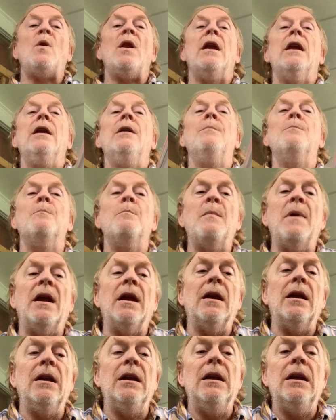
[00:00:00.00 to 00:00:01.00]
It
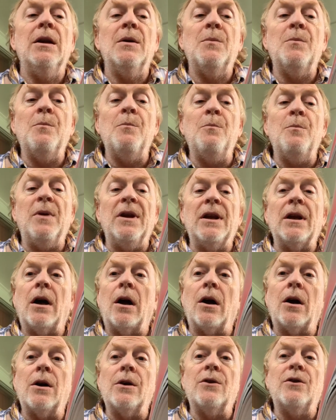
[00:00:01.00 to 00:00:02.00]
may be
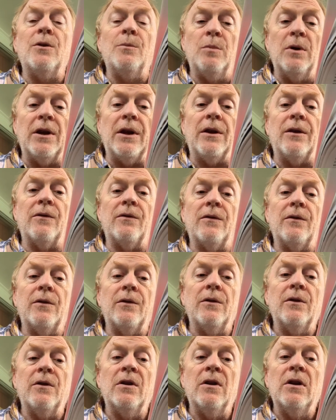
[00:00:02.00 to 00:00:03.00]
hard to believe
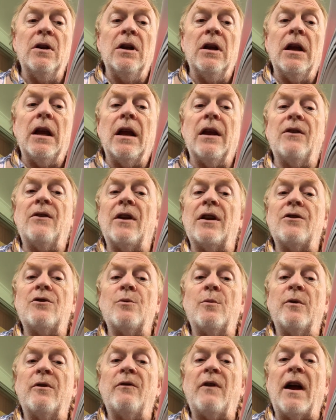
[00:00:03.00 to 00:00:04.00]
in such a
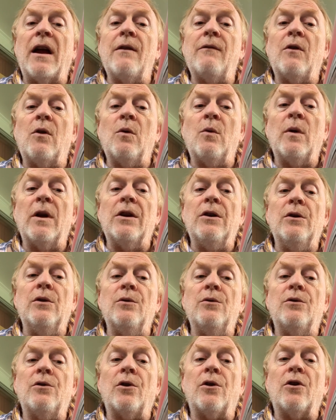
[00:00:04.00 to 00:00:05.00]
revival when
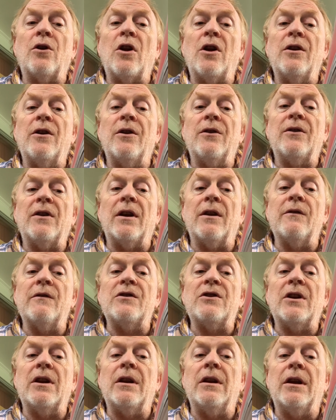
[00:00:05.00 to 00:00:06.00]
you turn on the
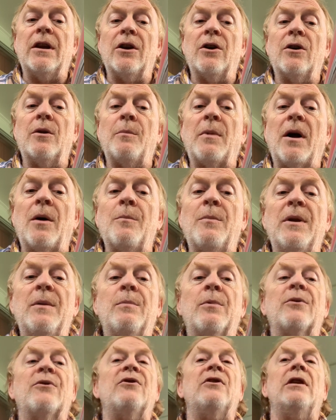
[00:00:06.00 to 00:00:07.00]
television and hear about
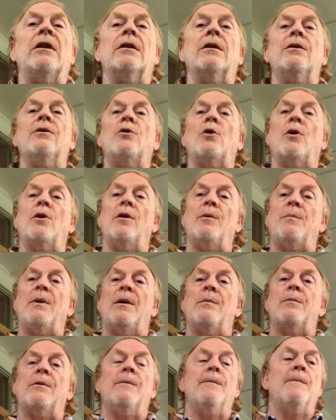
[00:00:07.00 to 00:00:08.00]
people stealing toilet
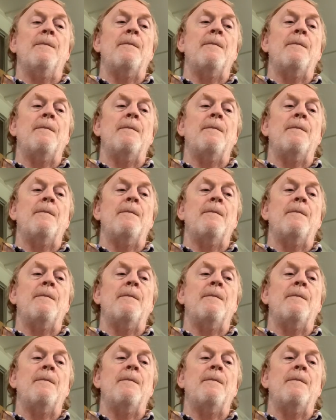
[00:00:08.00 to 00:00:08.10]
paper